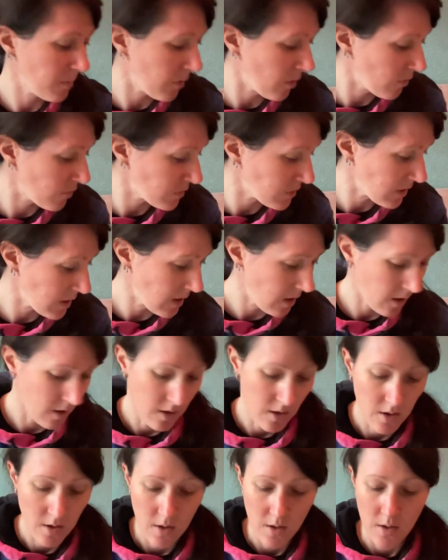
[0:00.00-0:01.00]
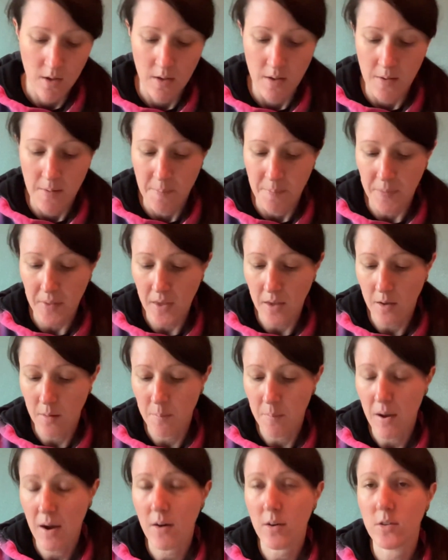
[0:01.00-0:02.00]
But obviously, in
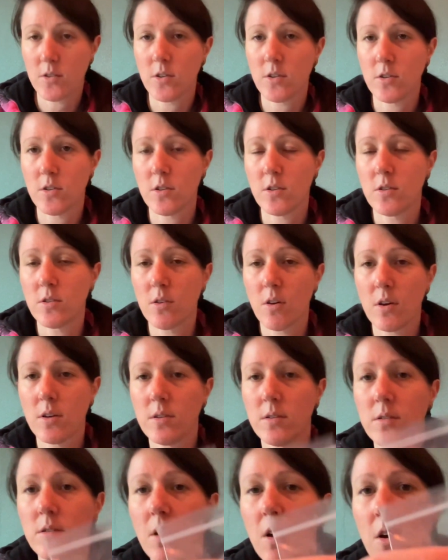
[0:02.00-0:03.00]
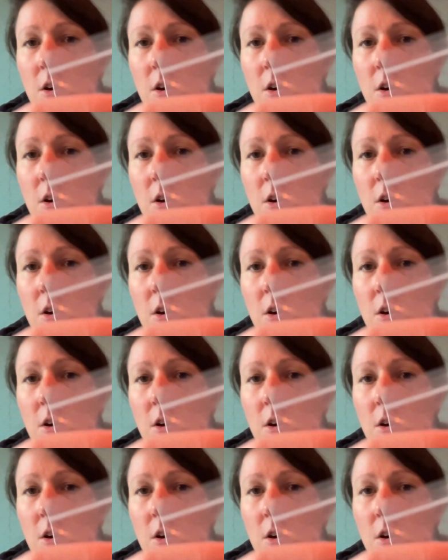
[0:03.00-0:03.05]
comparison to the sizes that